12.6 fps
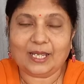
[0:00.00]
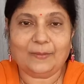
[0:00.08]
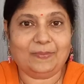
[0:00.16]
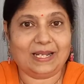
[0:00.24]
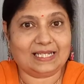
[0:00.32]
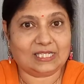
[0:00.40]

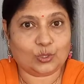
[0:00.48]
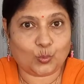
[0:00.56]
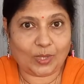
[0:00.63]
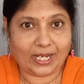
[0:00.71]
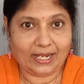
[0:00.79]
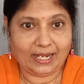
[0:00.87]
plus
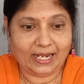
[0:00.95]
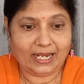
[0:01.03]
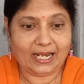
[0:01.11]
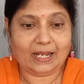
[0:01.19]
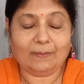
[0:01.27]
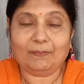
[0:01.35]
will
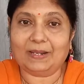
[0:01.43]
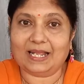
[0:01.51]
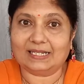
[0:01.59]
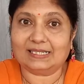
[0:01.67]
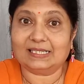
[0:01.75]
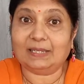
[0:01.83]

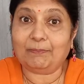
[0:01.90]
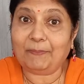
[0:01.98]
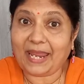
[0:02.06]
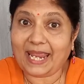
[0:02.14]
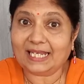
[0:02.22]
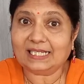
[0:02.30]
plus the
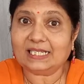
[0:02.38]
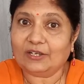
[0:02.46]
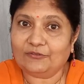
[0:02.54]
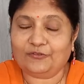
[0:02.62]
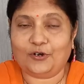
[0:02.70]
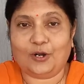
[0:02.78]
base
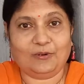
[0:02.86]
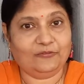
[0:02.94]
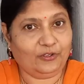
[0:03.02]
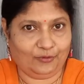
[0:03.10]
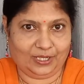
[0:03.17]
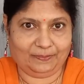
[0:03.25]
form of the
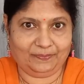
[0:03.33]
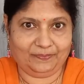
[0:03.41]
verb.